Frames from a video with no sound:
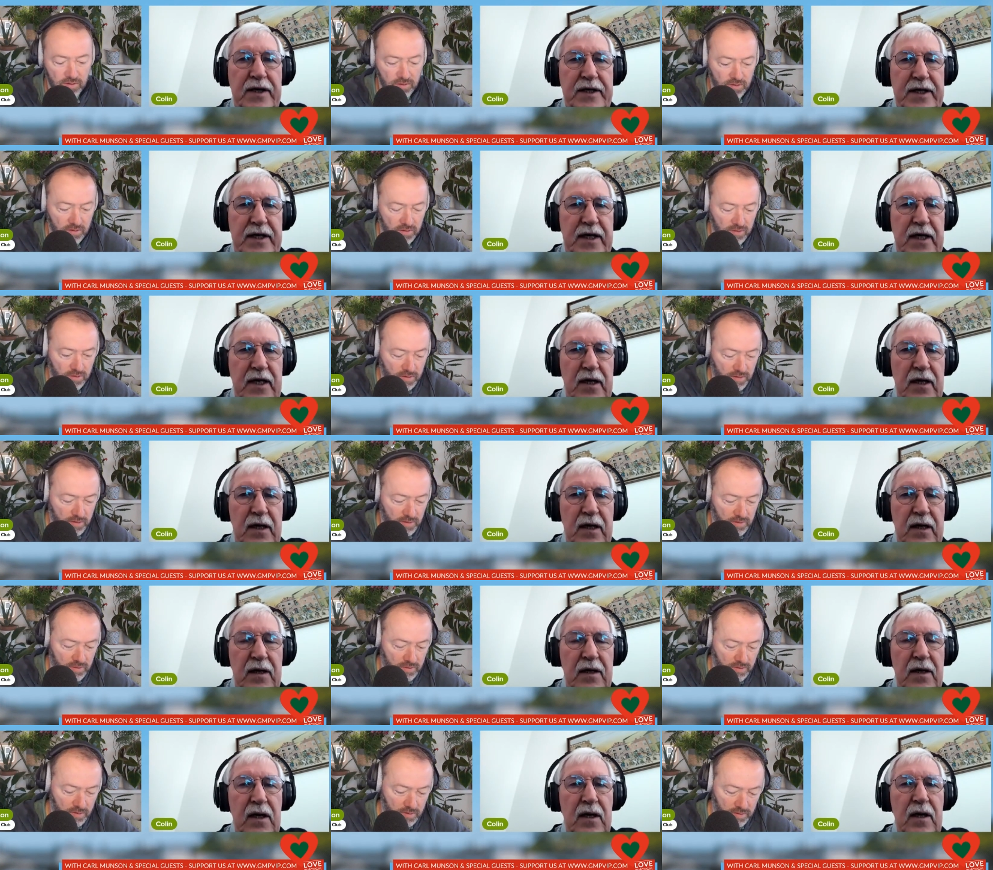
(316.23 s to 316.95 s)

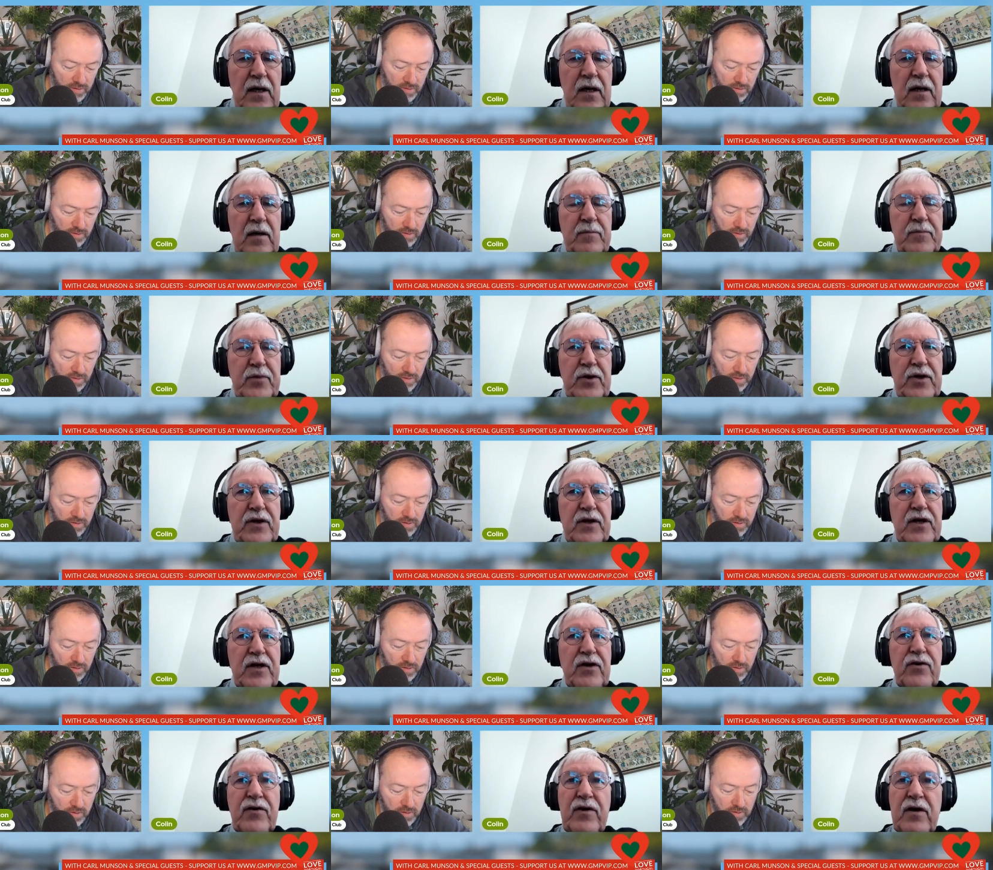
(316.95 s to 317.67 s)
Speaker 1: idea.
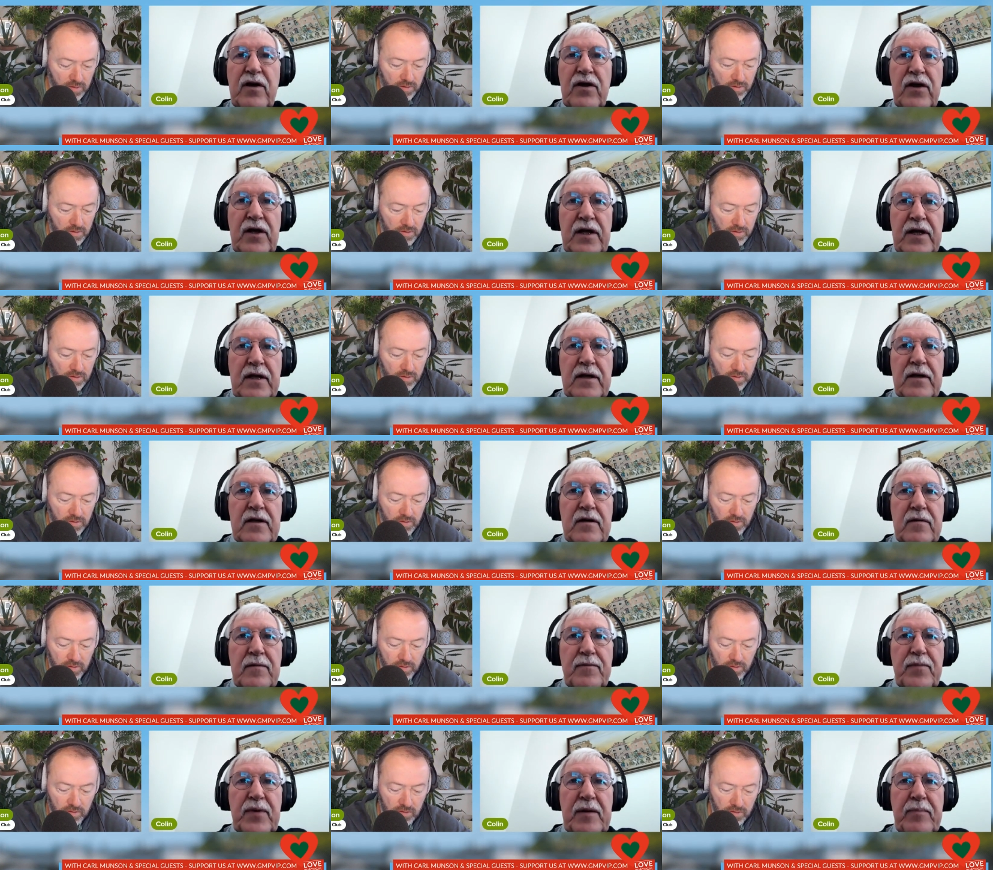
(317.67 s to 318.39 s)
But the other
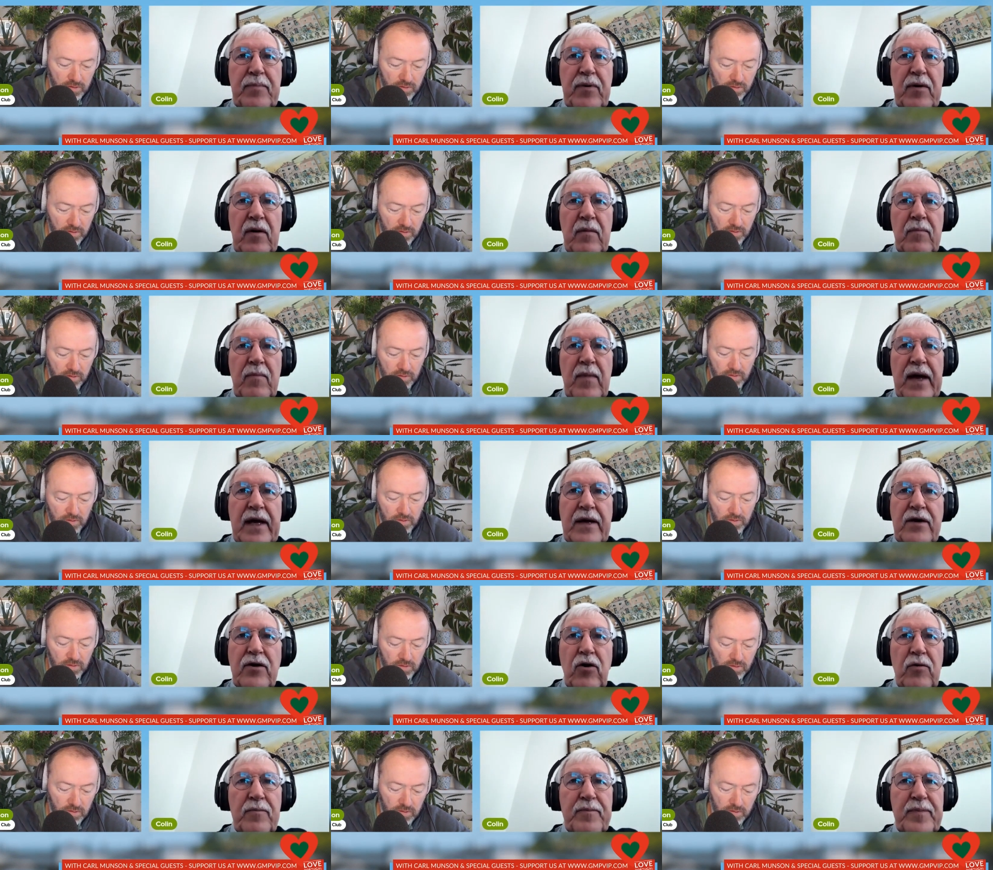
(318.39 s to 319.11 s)
thing that people
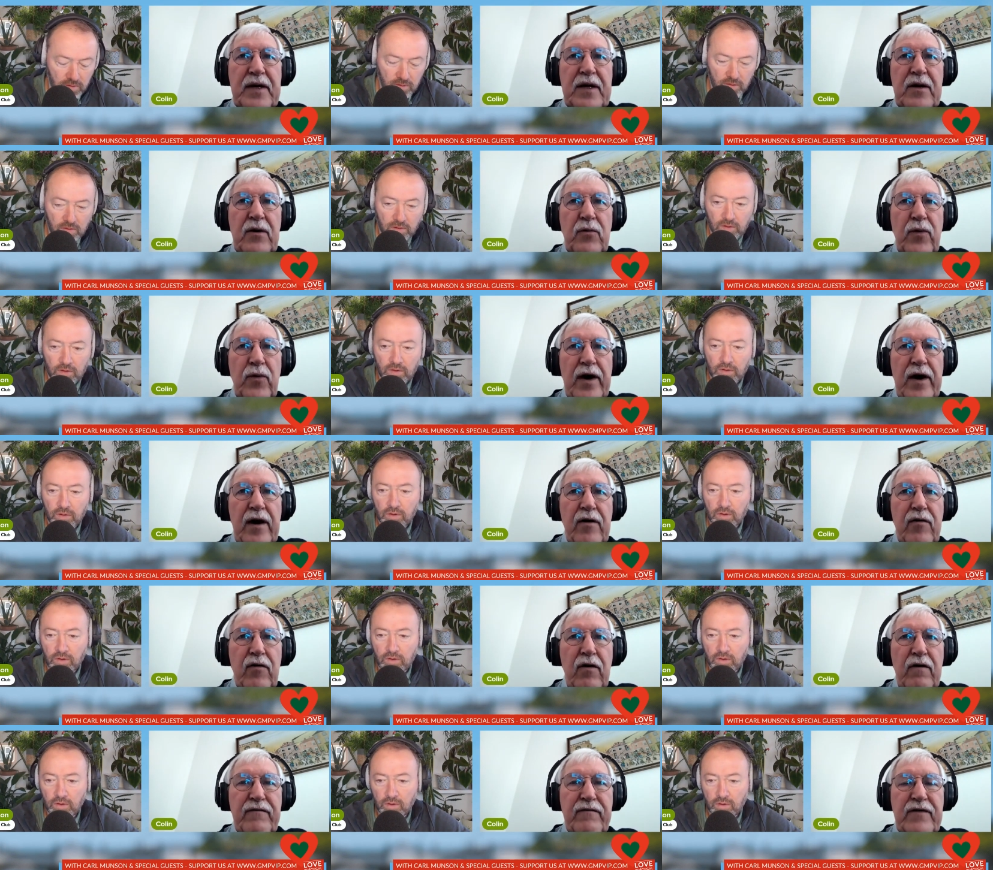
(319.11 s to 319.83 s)
may not be
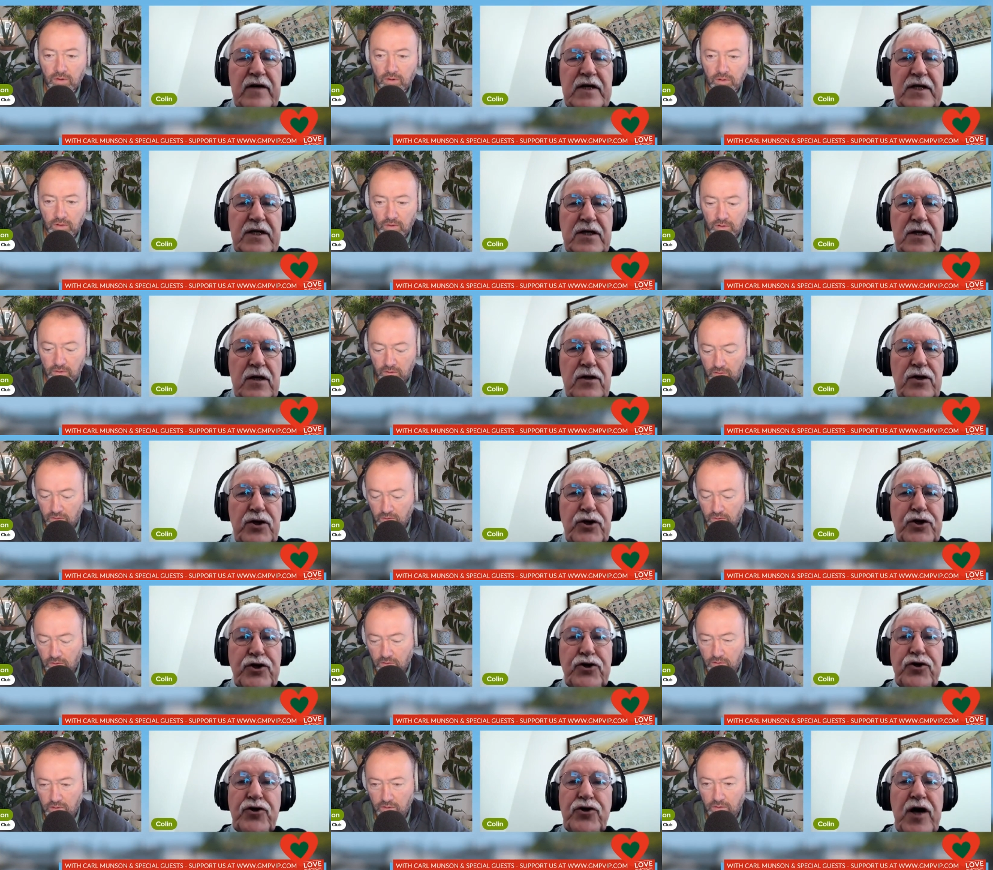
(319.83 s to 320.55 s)
aware of is,
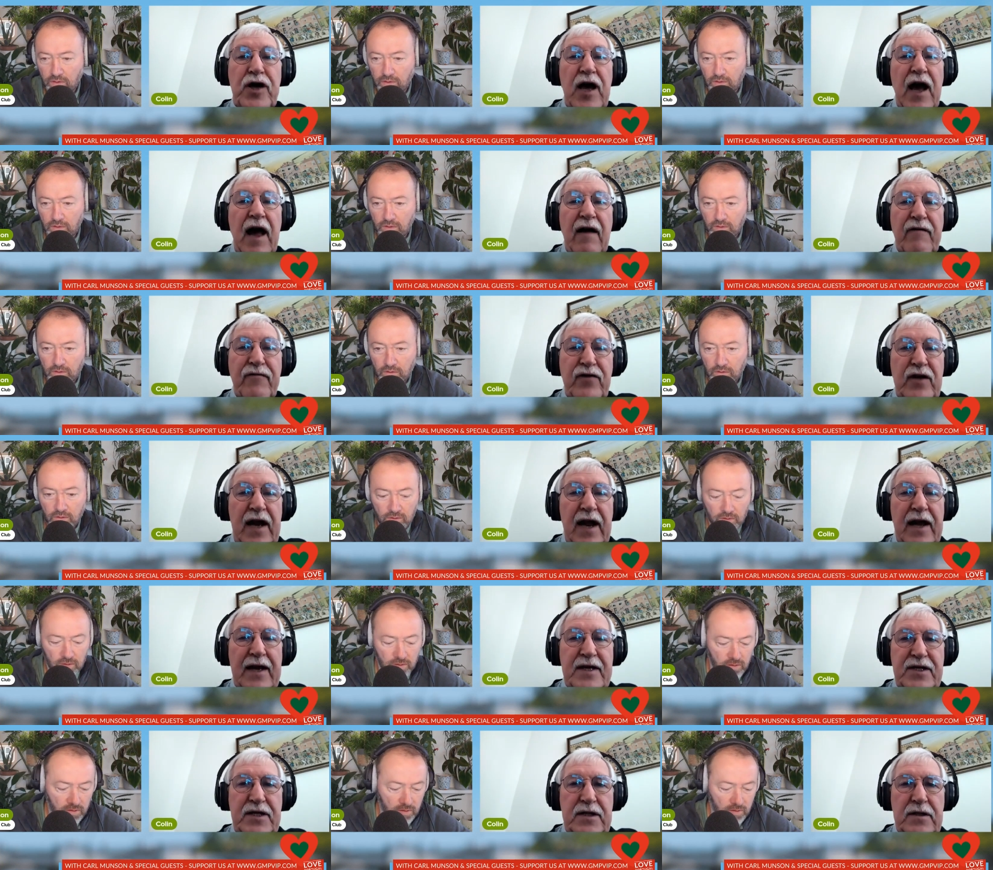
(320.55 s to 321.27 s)
should you have
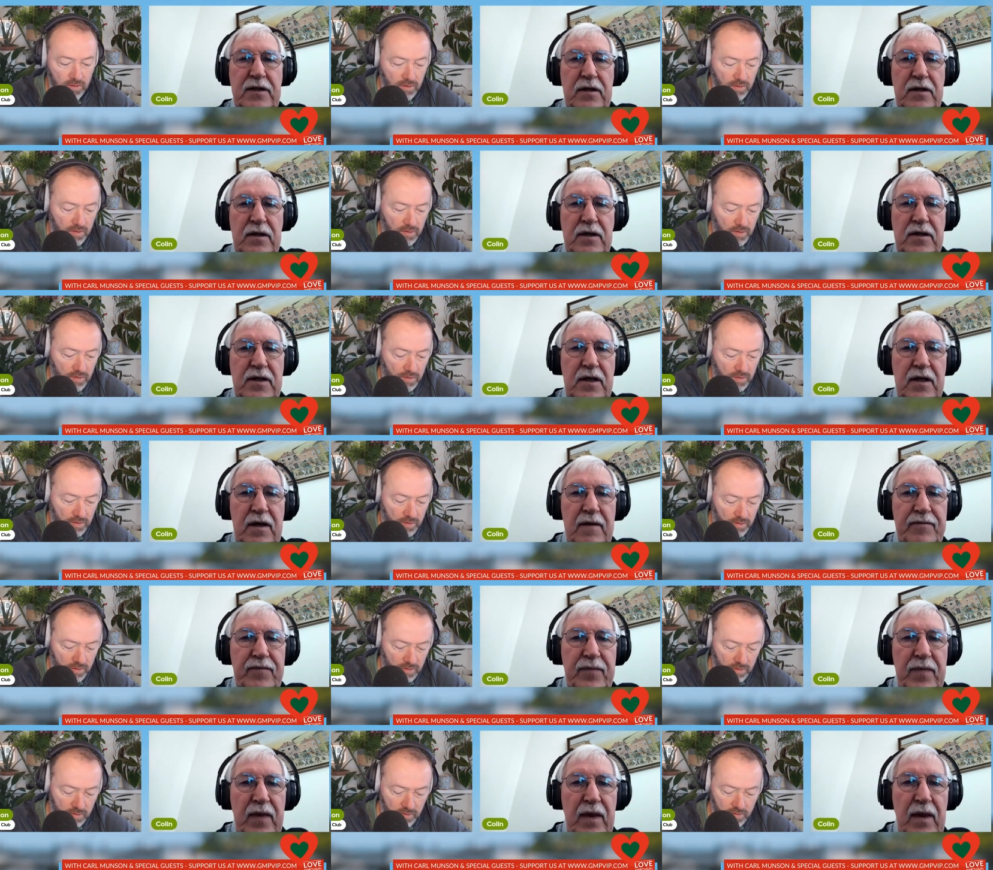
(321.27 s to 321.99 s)
an accident,